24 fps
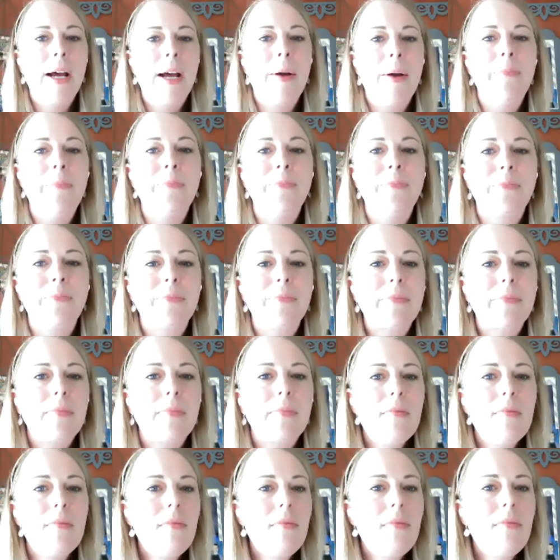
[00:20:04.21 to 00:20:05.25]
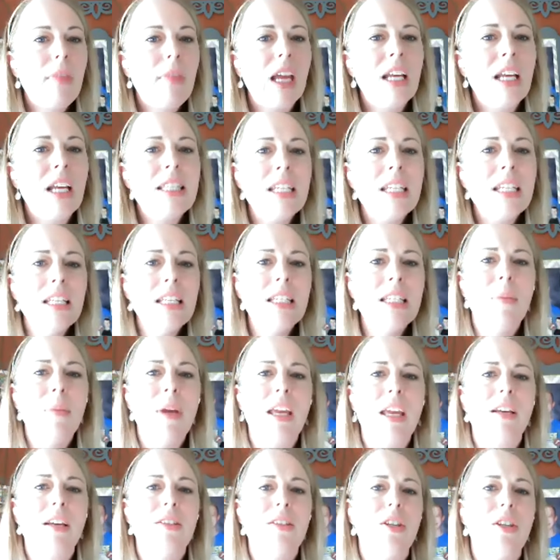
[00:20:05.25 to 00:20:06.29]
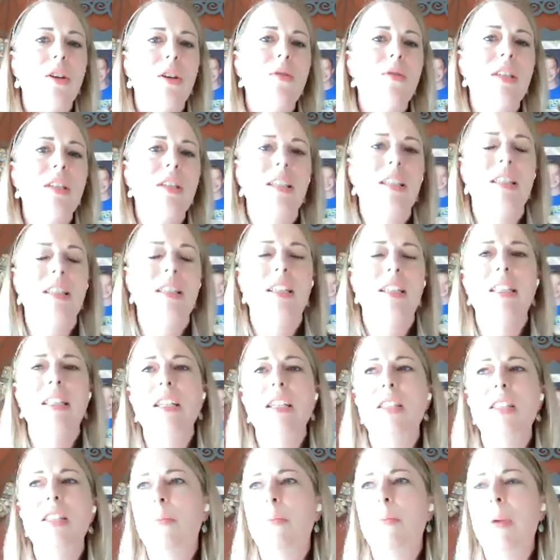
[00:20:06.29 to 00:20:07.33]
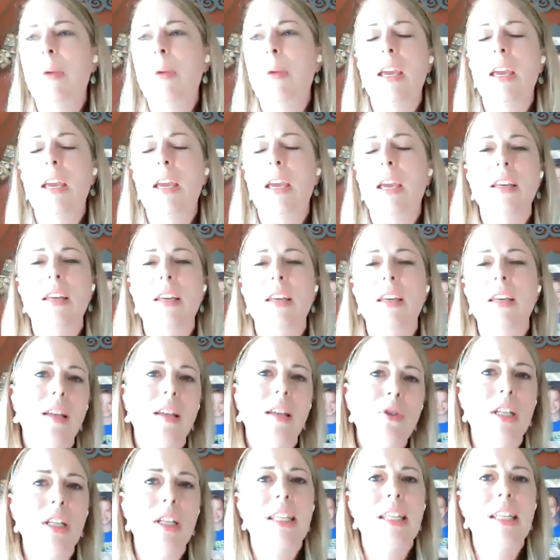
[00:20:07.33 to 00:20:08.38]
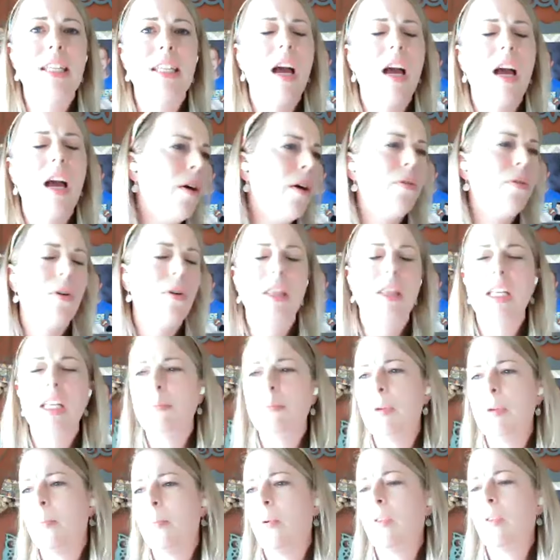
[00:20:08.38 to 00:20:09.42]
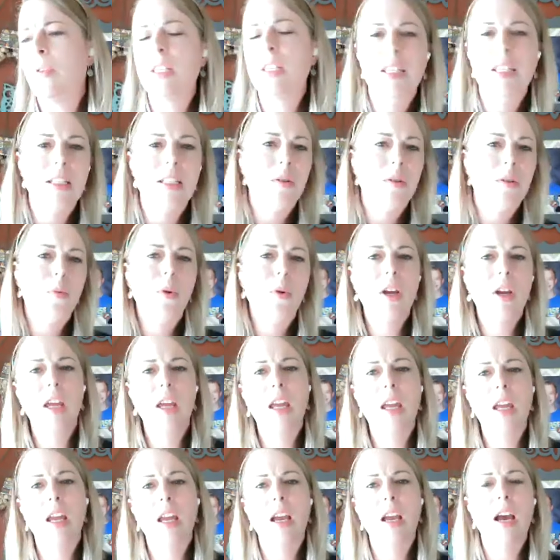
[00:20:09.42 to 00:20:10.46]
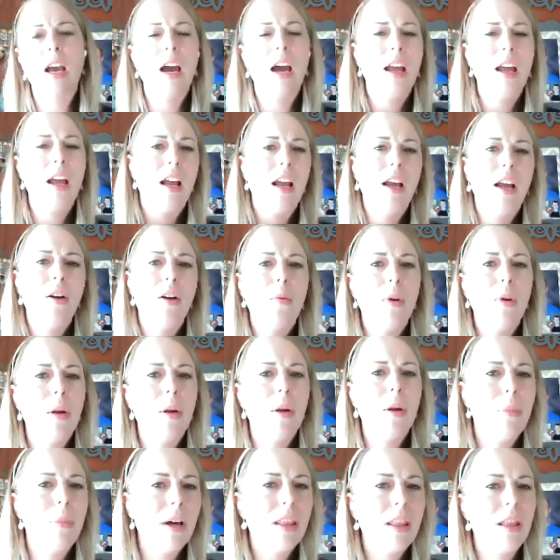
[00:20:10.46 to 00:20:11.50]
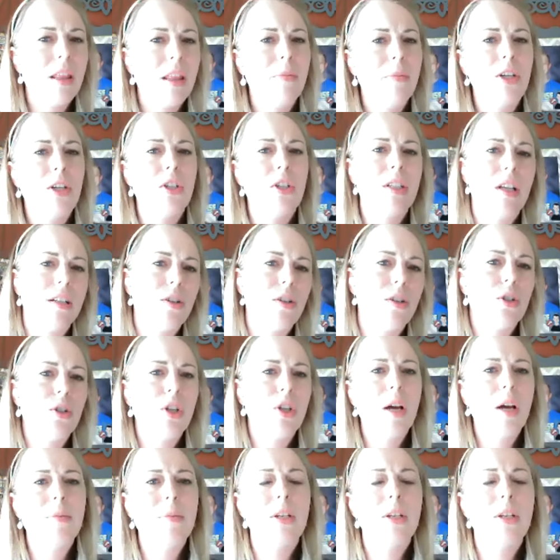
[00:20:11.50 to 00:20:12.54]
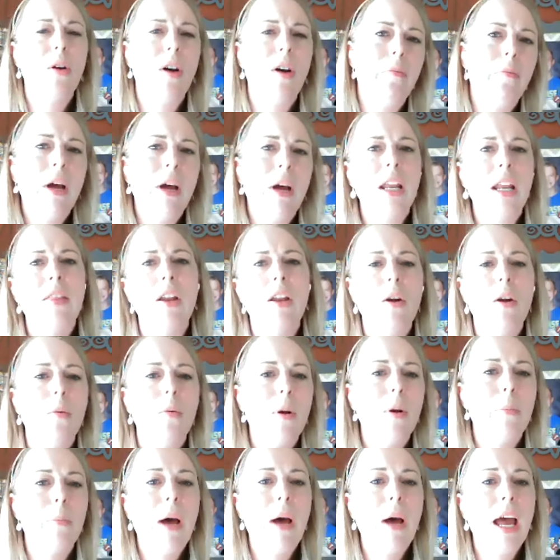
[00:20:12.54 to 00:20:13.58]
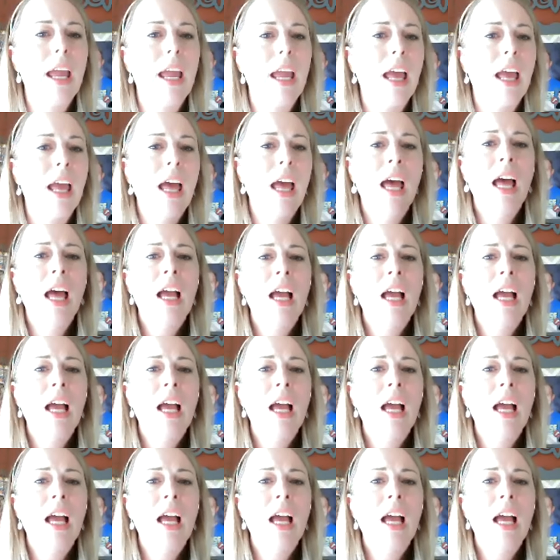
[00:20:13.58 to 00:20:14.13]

Um, it's easy to make excuses. It's easy to make assumptions like, I'm bothering these people. This isn't working. I, I don't want to bug them. They just lost their job. They don't have money. They don't want to buy.